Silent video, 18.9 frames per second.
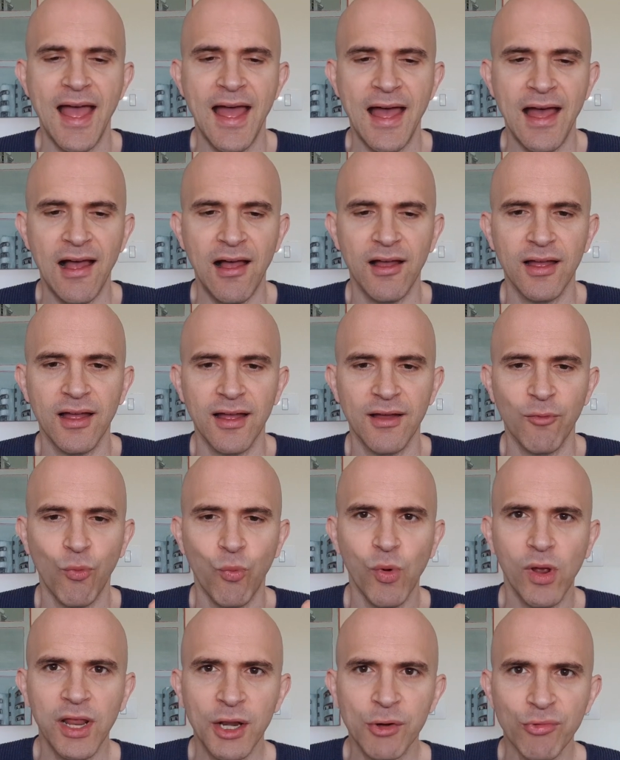
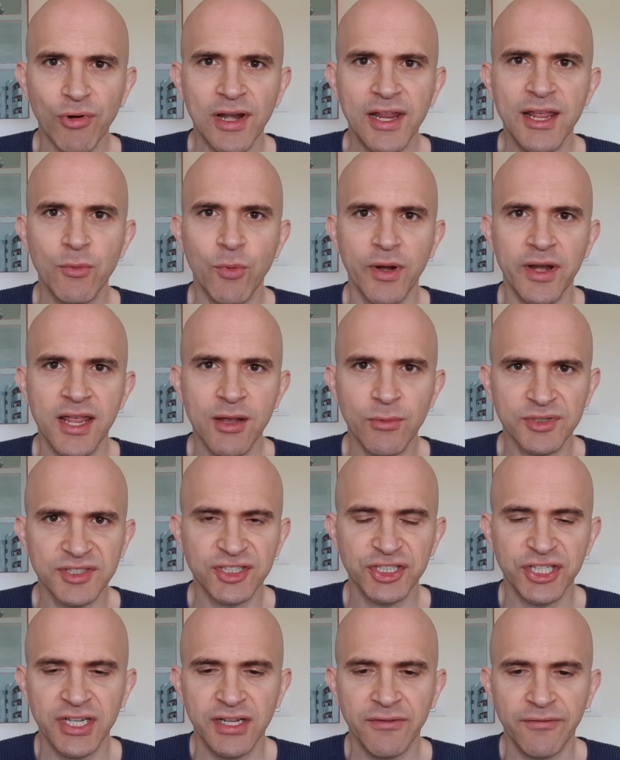Wilhenry Lee, when he was
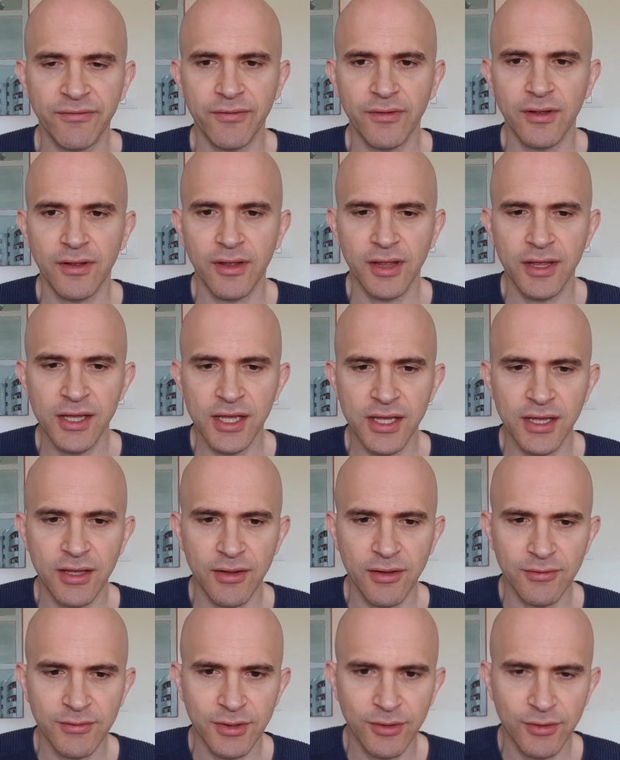chief,
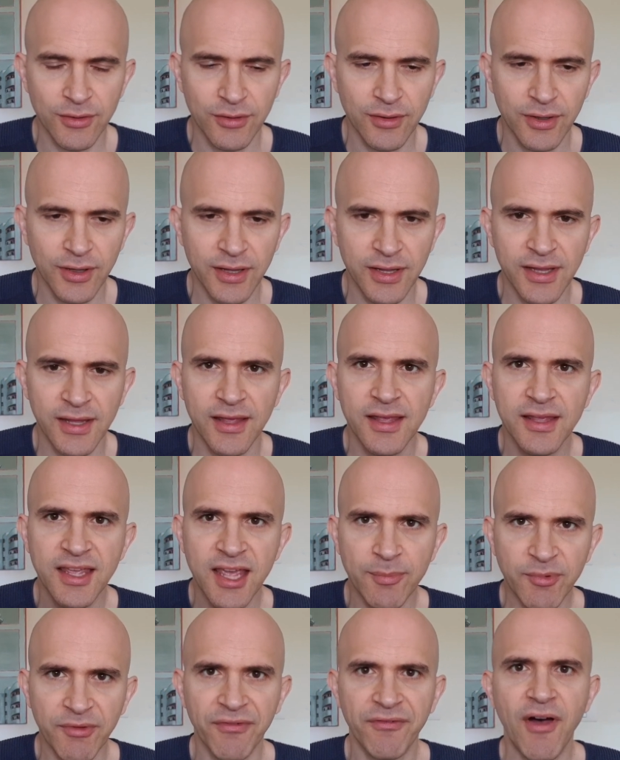he
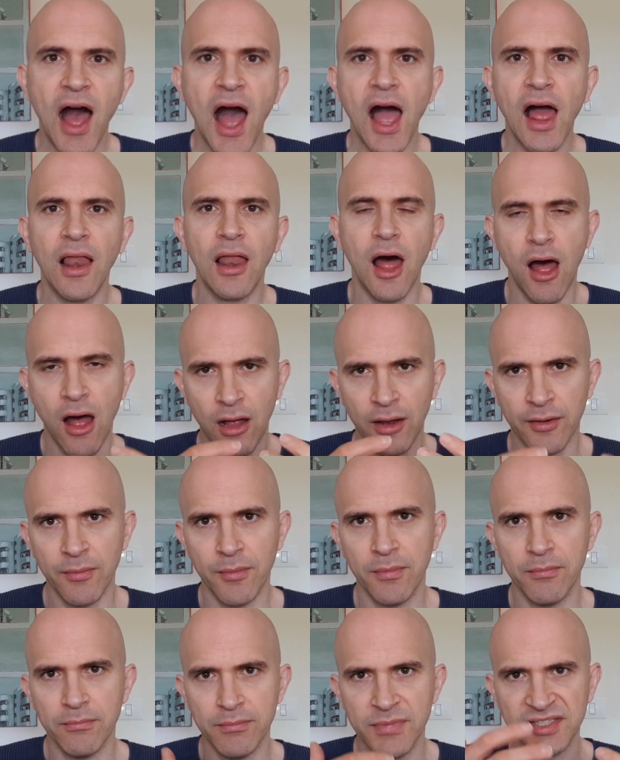kept a file on
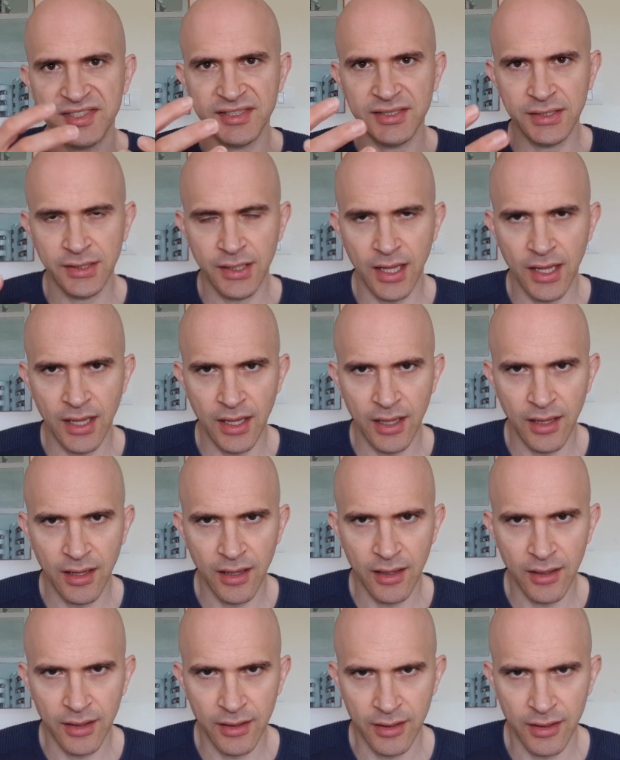missing
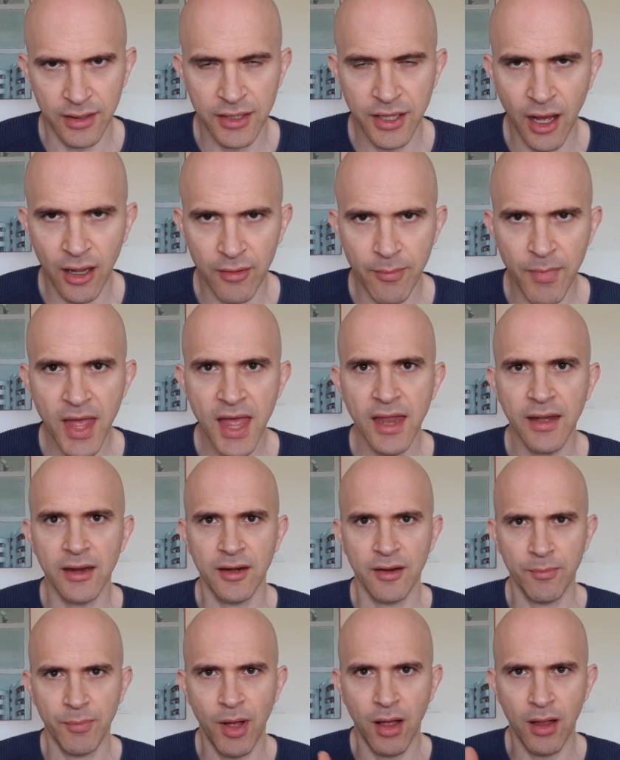young men
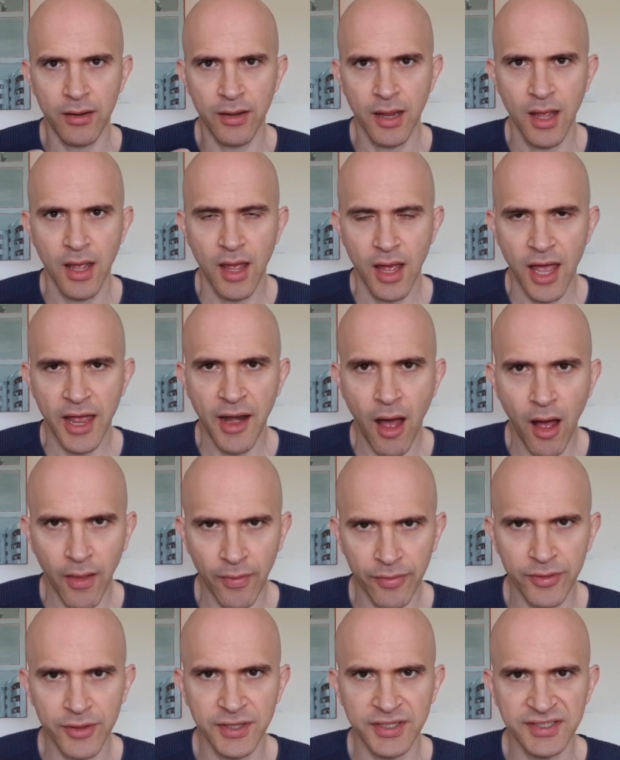and
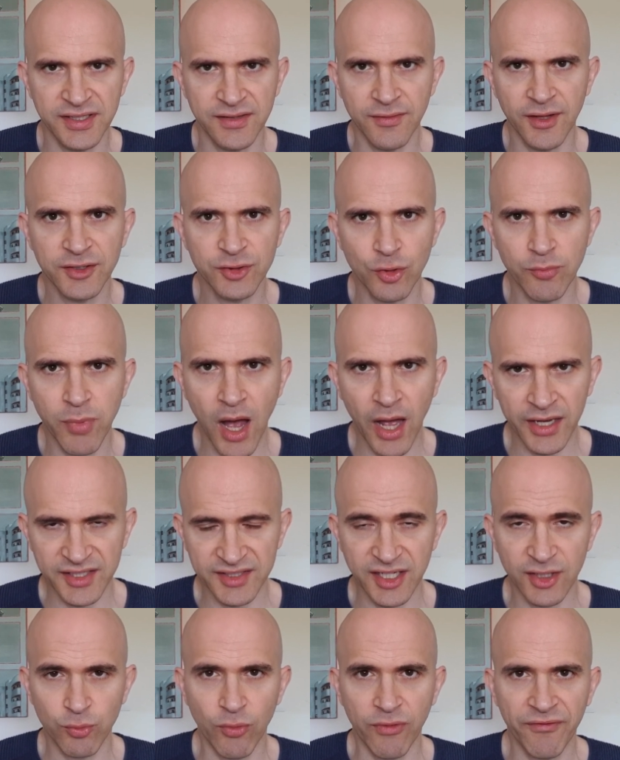on the two bodies
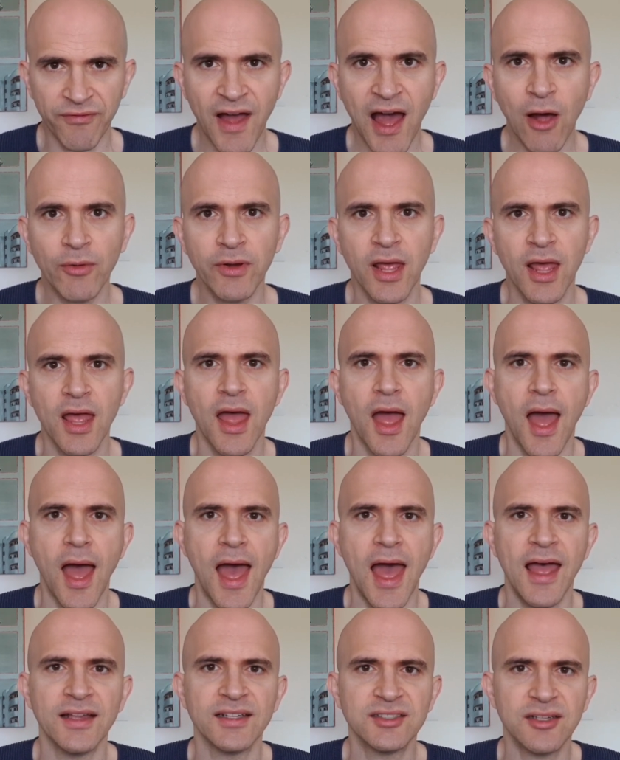that were found.
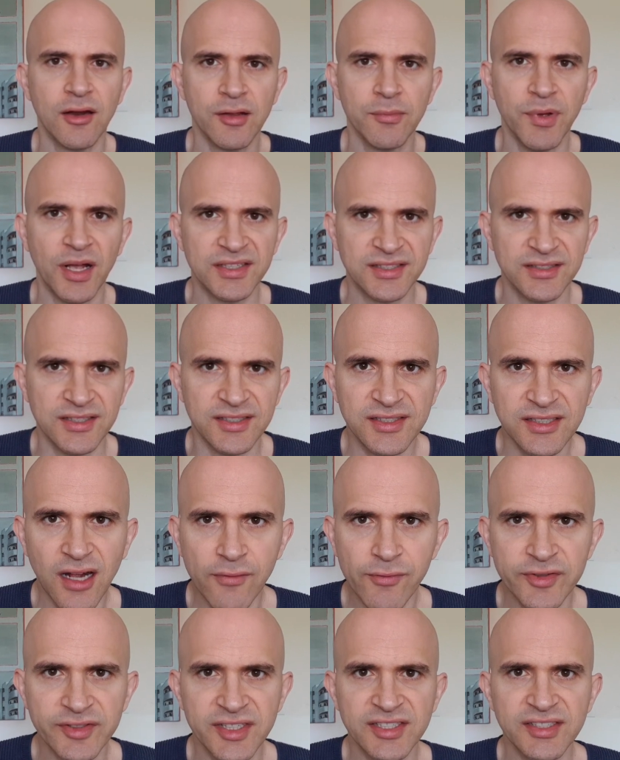And Sonny Butts
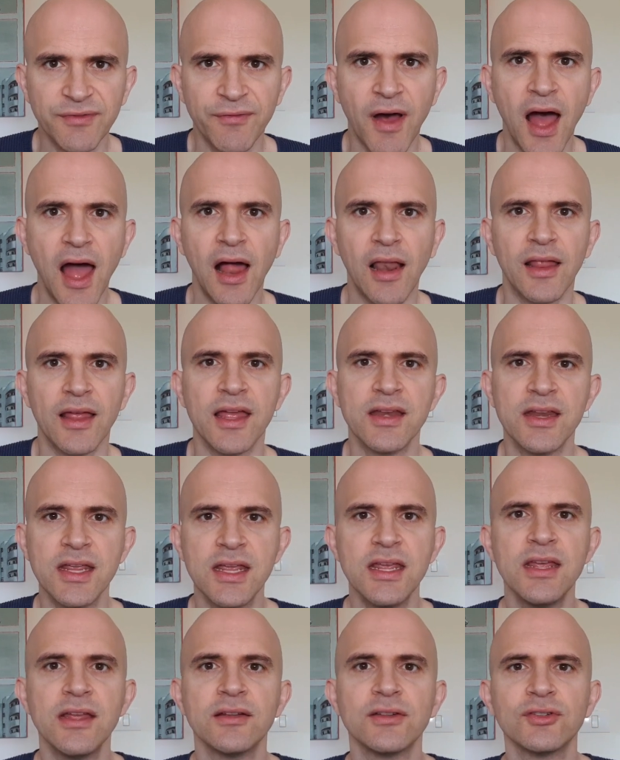discovers this file, and
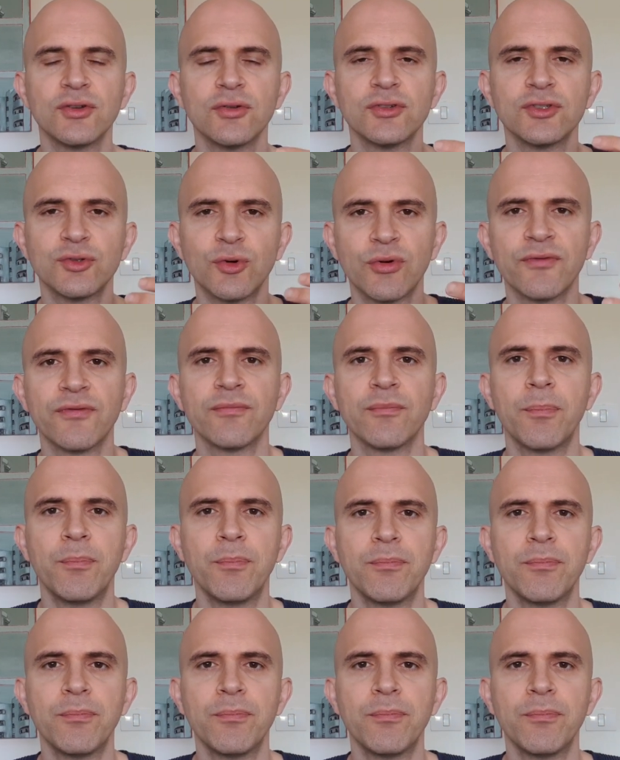he sort of